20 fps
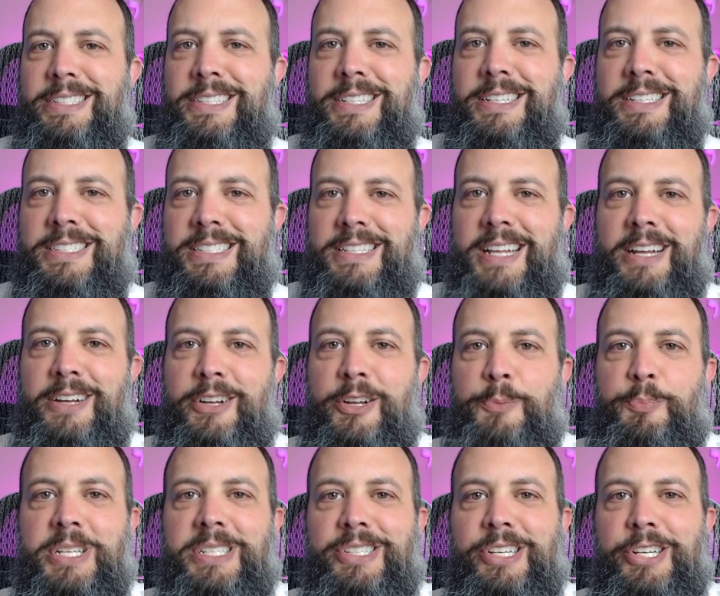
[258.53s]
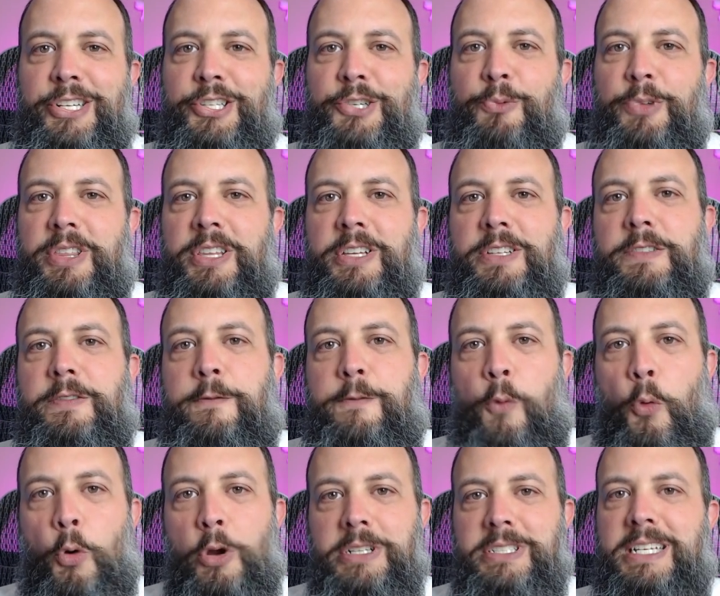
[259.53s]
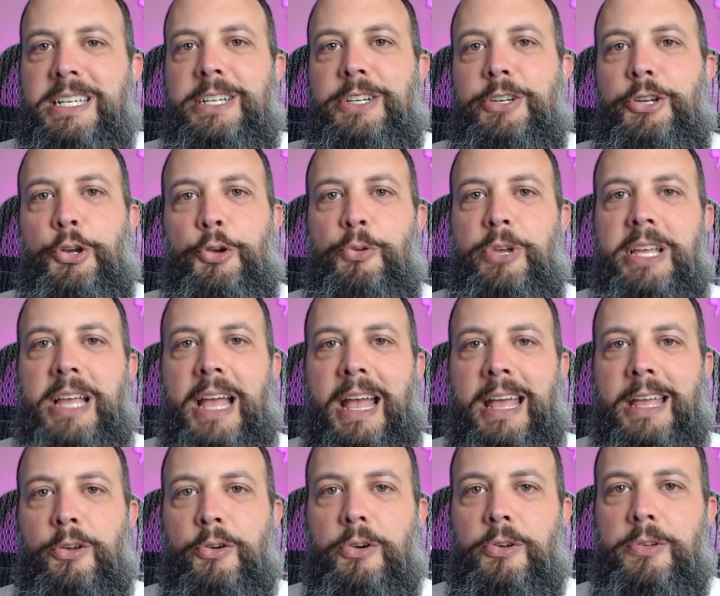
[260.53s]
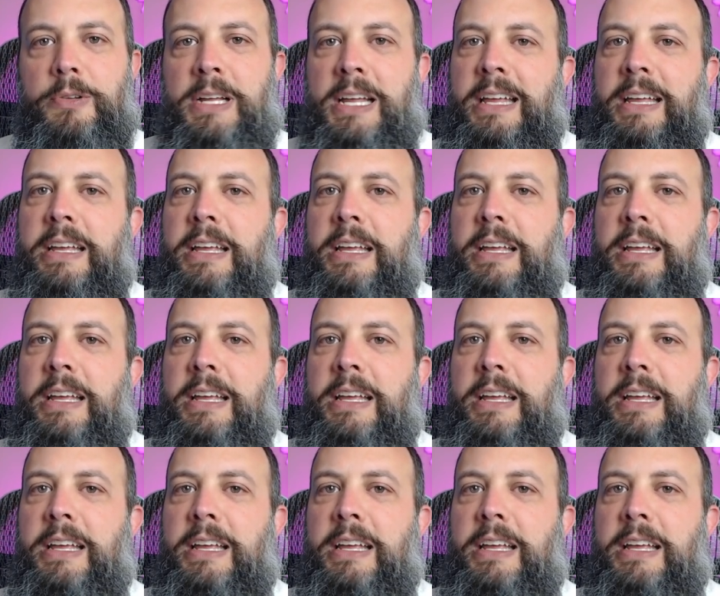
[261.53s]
extended position with this 14 degree angle,